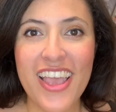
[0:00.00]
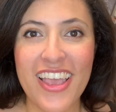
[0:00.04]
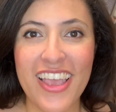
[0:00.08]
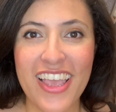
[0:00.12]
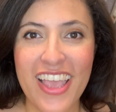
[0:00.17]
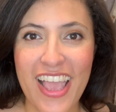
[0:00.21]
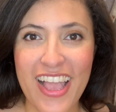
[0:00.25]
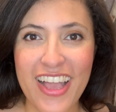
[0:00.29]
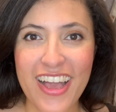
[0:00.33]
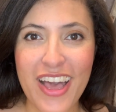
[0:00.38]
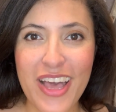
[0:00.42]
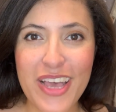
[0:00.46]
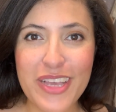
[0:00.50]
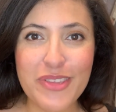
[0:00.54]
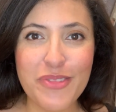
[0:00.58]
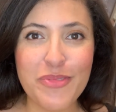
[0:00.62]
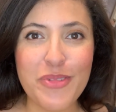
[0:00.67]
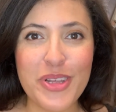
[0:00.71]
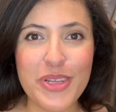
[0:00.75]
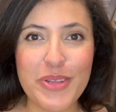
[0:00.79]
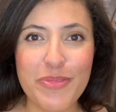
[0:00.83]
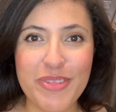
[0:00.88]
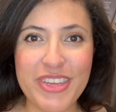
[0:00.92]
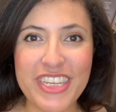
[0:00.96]
Hey guys,
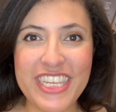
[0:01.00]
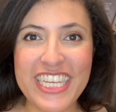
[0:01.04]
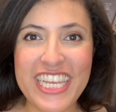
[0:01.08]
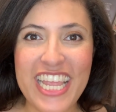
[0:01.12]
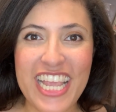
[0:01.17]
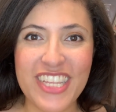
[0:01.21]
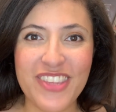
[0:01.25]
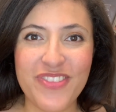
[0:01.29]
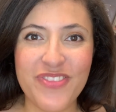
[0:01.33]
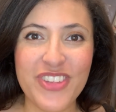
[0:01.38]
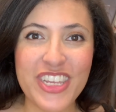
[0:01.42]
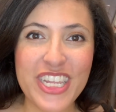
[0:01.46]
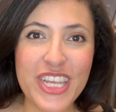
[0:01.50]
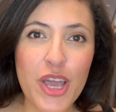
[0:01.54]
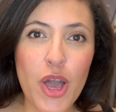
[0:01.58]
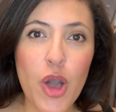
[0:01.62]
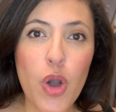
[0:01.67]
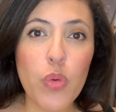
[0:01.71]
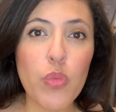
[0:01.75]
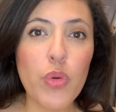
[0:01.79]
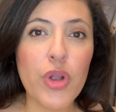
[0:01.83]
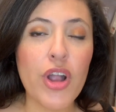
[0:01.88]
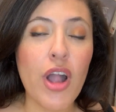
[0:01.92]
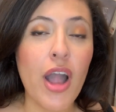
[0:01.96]
welcome to today's
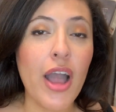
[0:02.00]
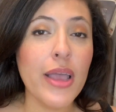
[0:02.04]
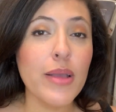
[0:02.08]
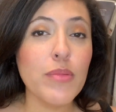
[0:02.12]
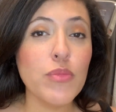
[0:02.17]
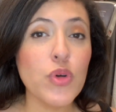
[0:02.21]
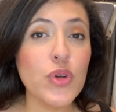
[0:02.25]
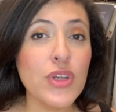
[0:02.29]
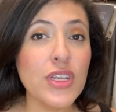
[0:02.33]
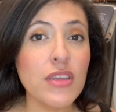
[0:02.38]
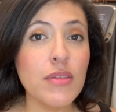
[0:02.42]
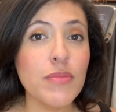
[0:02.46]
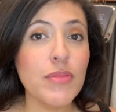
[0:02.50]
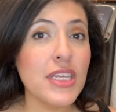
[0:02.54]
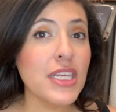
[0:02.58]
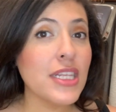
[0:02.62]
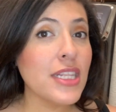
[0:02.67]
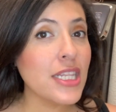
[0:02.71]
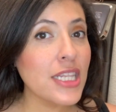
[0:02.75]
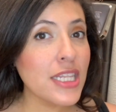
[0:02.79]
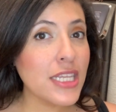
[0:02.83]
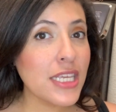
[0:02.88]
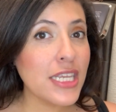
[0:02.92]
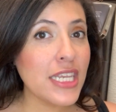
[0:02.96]
video where I'm going to be
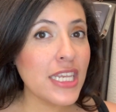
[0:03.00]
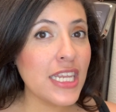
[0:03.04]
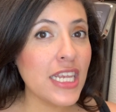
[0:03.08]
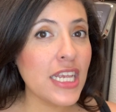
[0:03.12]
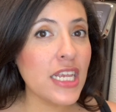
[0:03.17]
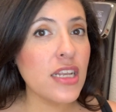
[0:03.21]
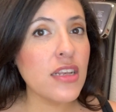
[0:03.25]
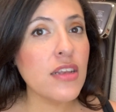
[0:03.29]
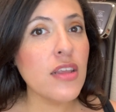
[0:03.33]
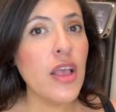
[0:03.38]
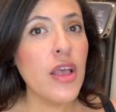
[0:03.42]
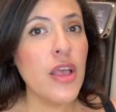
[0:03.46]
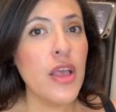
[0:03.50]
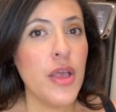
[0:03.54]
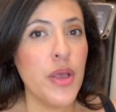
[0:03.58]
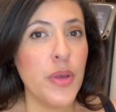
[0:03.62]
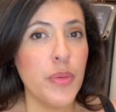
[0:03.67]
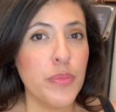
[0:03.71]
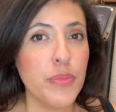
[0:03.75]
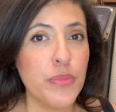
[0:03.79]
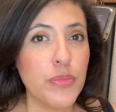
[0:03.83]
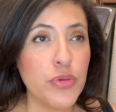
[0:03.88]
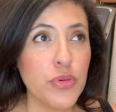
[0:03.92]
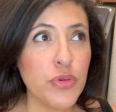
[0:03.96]
cleaning
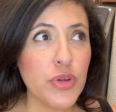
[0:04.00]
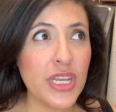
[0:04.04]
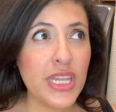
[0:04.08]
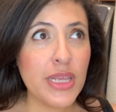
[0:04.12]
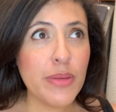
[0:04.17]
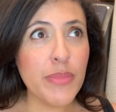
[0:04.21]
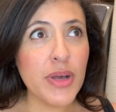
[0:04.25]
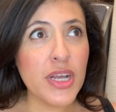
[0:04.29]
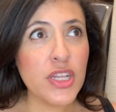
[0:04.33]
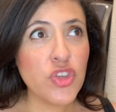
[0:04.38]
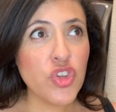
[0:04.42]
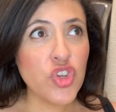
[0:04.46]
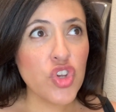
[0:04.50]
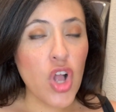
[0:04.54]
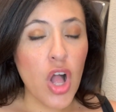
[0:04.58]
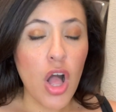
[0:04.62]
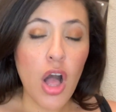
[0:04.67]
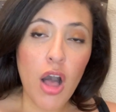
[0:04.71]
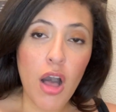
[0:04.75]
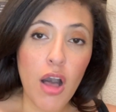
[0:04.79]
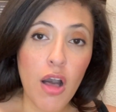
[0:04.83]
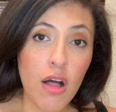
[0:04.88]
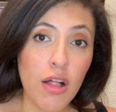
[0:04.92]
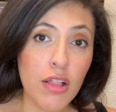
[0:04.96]
pretty much
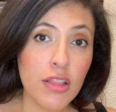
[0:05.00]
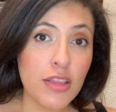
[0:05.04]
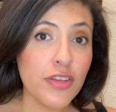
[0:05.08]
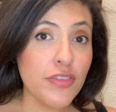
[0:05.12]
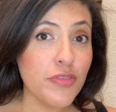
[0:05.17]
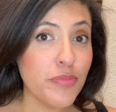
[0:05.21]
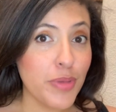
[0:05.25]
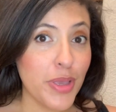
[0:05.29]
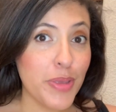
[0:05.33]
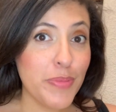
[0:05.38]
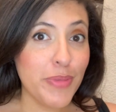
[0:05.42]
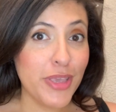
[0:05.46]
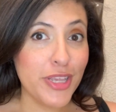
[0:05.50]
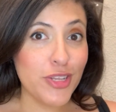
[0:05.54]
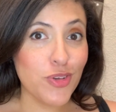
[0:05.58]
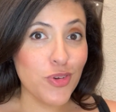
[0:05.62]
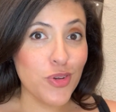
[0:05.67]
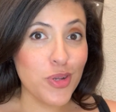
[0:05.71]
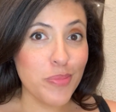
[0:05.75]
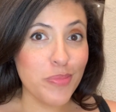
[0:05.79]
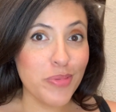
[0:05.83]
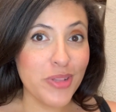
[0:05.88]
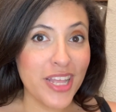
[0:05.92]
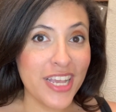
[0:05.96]
all of my
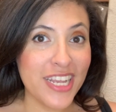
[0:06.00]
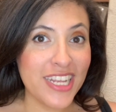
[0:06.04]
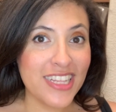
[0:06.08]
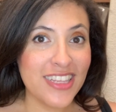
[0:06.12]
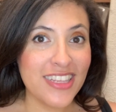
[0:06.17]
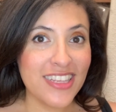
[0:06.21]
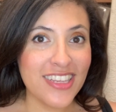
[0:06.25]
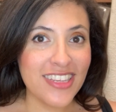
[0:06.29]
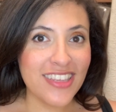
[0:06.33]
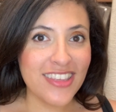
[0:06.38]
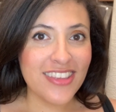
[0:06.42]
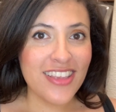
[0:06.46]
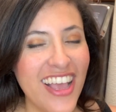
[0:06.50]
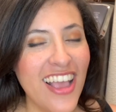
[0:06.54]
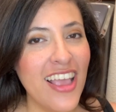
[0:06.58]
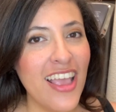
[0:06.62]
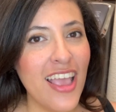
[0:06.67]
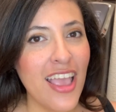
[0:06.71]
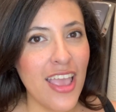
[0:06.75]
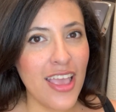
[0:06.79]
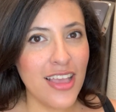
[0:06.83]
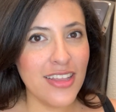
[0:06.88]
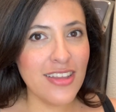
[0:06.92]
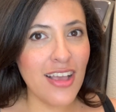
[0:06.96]
major appliances.
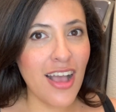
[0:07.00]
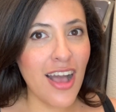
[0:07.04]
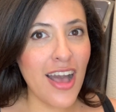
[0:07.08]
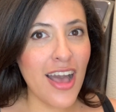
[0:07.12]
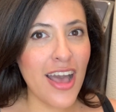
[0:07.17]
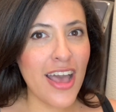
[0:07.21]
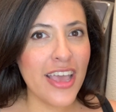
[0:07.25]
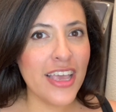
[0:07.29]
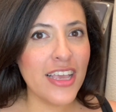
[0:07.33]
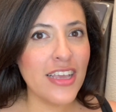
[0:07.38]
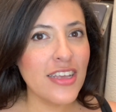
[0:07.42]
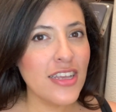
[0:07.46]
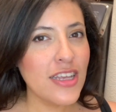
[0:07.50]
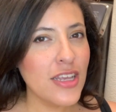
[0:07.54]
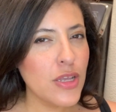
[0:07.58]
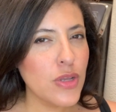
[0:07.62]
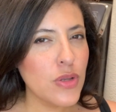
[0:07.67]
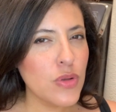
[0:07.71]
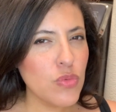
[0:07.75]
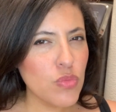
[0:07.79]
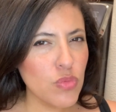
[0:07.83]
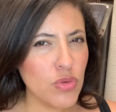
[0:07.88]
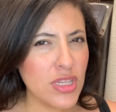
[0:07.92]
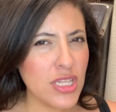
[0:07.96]
And I
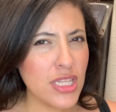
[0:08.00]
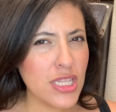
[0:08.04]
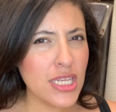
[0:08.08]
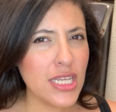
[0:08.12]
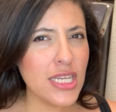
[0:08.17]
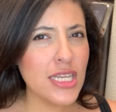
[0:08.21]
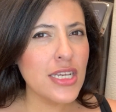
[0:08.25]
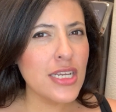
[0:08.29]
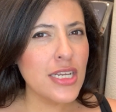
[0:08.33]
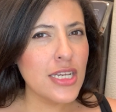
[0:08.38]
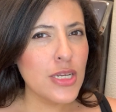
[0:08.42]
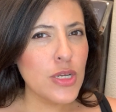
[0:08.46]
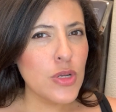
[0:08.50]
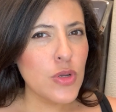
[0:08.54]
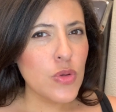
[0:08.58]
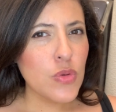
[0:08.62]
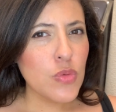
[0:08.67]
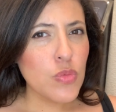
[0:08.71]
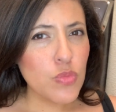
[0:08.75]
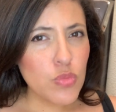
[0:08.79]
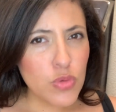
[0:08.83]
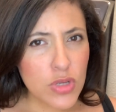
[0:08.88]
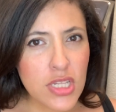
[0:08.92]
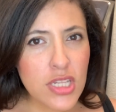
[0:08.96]
really,
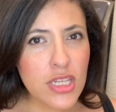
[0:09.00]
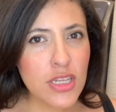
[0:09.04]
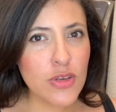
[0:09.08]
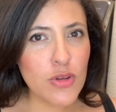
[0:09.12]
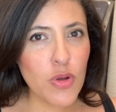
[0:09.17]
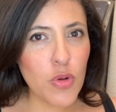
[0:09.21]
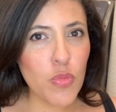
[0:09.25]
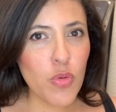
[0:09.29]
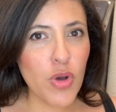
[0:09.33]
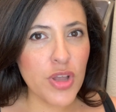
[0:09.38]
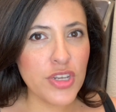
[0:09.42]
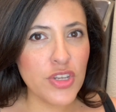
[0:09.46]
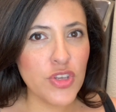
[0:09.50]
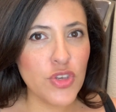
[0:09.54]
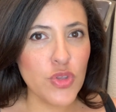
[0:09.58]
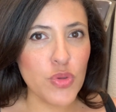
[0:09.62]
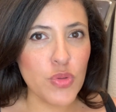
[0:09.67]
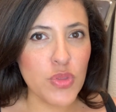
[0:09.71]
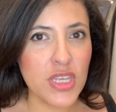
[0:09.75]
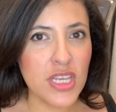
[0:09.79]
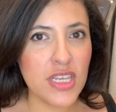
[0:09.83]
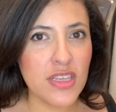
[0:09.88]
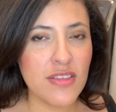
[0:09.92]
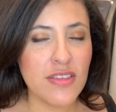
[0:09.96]
really don't want to
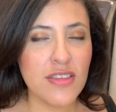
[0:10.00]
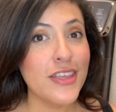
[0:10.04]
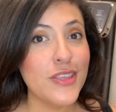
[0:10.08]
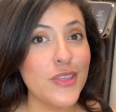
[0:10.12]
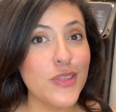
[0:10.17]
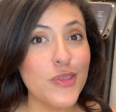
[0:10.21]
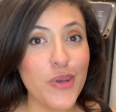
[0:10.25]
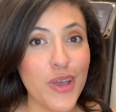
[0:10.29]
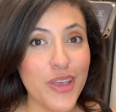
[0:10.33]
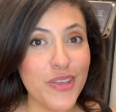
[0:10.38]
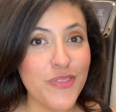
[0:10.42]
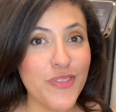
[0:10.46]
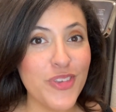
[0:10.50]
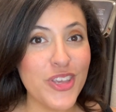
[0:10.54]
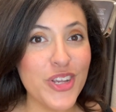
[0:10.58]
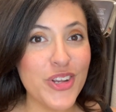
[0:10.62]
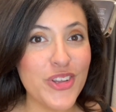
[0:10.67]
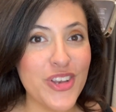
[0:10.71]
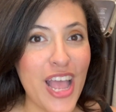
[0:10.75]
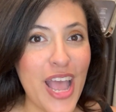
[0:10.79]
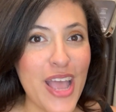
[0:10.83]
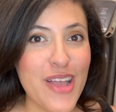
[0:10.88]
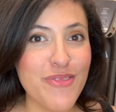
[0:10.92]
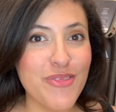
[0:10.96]
do this. So I
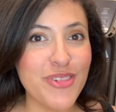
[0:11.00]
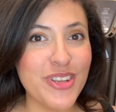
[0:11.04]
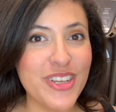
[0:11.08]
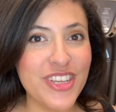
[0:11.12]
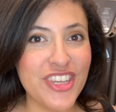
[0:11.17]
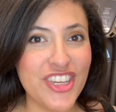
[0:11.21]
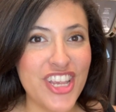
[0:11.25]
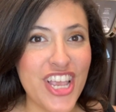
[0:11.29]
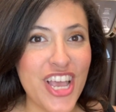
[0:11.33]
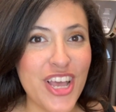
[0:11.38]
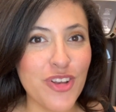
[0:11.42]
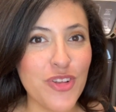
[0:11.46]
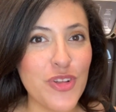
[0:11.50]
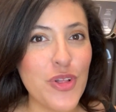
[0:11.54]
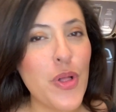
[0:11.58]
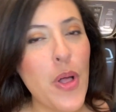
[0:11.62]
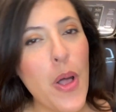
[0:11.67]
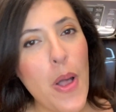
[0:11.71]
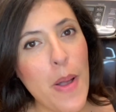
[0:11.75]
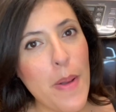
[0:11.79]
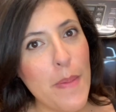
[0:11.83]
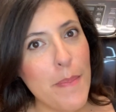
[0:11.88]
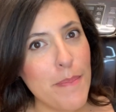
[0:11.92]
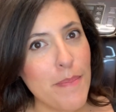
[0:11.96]
figured I would
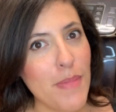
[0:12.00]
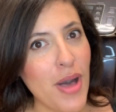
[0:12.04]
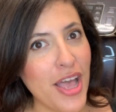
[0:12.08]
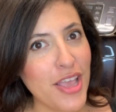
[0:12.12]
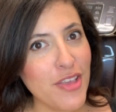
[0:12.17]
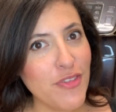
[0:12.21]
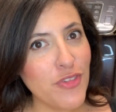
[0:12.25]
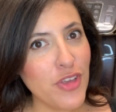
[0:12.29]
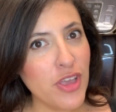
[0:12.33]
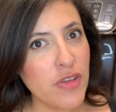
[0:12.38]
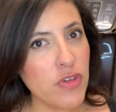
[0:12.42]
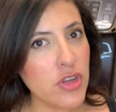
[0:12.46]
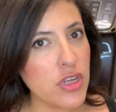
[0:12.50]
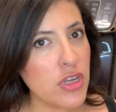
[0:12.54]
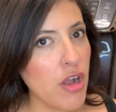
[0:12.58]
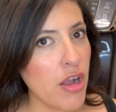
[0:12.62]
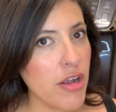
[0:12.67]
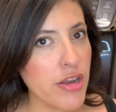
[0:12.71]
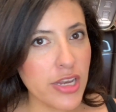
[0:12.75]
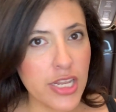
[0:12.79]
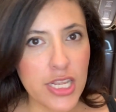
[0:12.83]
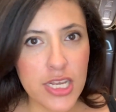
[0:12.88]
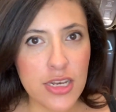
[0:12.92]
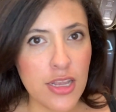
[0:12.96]
channel my favorite
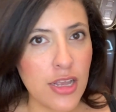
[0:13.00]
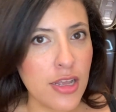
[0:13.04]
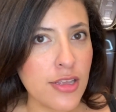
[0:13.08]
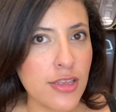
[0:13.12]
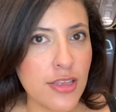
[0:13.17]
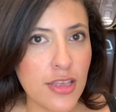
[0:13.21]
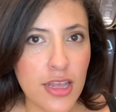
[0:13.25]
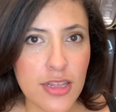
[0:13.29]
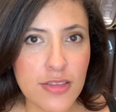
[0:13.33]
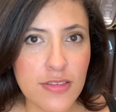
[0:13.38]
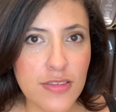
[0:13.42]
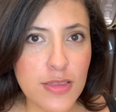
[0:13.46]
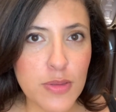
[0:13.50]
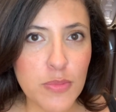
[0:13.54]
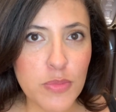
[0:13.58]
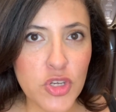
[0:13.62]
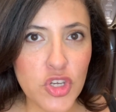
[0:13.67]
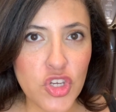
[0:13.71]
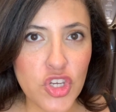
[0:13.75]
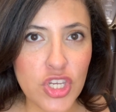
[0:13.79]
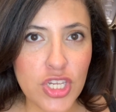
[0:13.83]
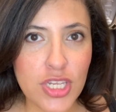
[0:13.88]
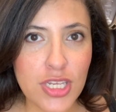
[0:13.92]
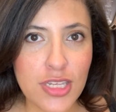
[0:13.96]
guardian against the
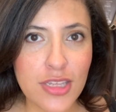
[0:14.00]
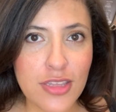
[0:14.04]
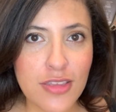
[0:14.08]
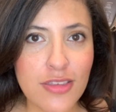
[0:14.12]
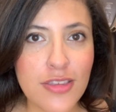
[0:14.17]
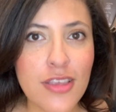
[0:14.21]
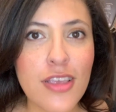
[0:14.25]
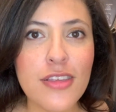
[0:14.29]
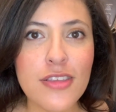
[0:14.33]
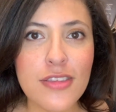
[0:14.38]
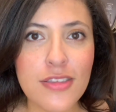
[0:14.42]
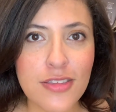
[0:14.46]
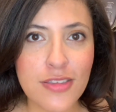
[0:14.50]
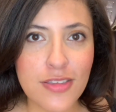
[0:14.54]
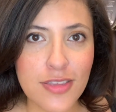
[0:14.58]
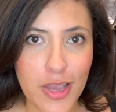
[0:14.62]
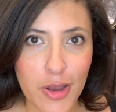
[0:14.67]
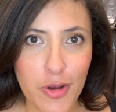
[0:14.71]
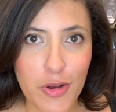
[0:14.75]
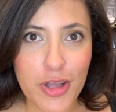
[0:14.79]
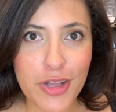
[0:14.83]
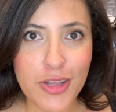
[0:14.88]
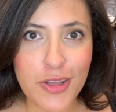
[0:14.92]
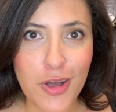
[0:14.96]
machines,
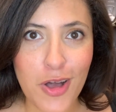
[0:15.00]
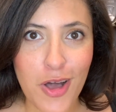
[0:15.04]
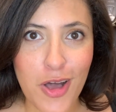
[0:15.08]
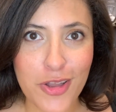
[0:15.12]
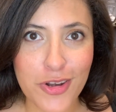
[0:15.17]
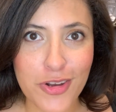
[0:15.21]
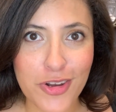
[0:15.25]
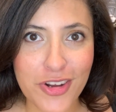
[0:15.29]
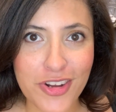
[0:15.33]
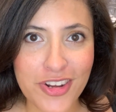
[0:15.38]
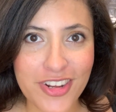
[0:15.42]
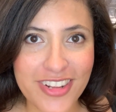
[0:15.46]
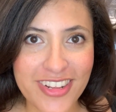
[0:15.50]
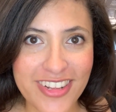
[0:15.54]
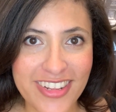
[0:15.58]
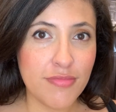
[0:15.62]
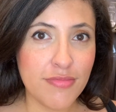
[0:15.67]
Sarah Connor.